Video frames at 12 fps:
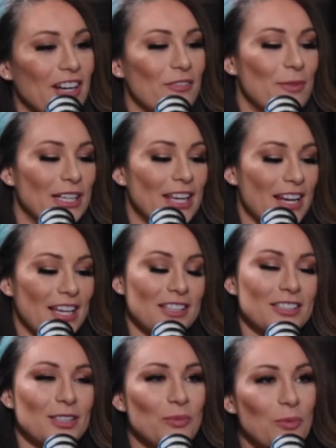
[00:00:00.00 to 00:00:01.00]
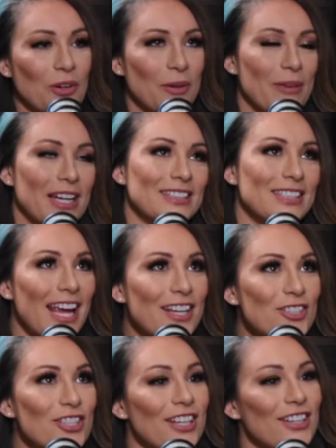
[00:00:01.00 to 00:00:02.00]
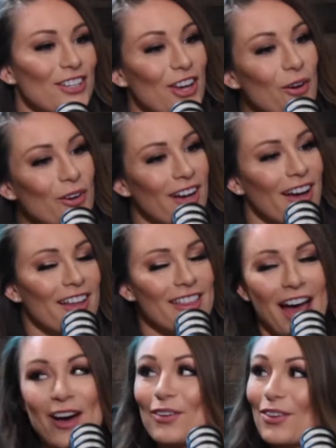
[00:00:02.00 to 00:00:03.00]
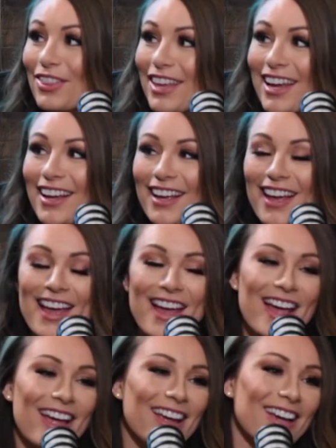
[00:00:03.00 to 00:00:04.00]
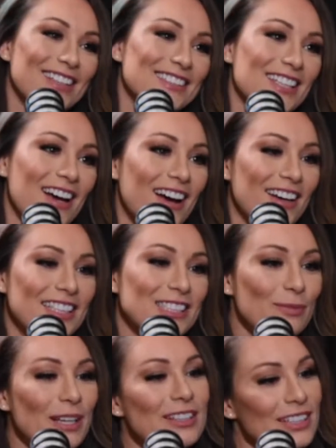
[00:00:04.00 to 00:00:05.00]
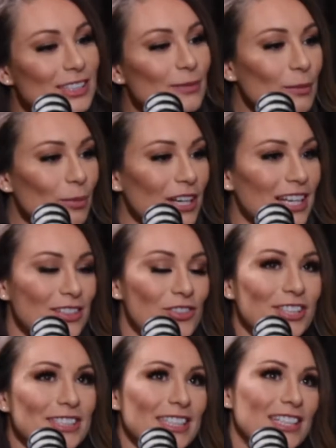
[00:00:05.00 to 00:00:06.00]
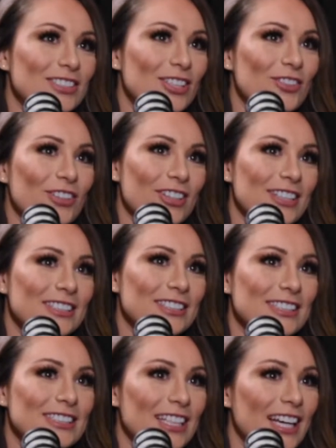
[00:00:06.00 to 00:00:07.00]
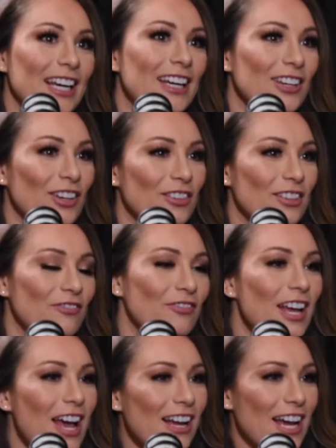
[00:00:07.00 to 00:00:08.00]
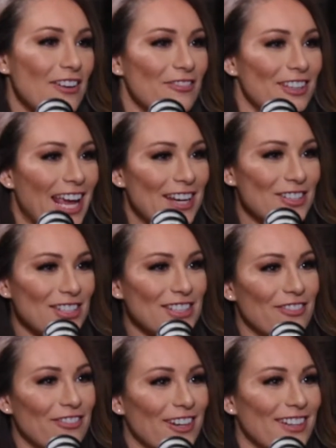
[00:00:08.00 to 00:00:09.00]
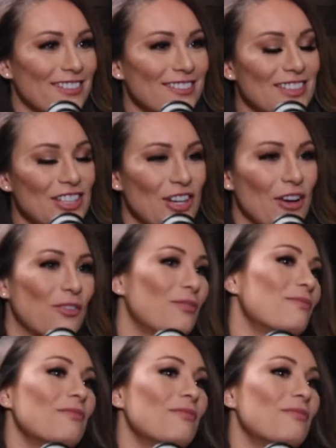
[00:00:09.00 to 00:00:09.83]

I've been getting into more meditation, yoga, that whole thing, and it's been pretty interesting to learn and to see, you know, kind of gauging different, you know,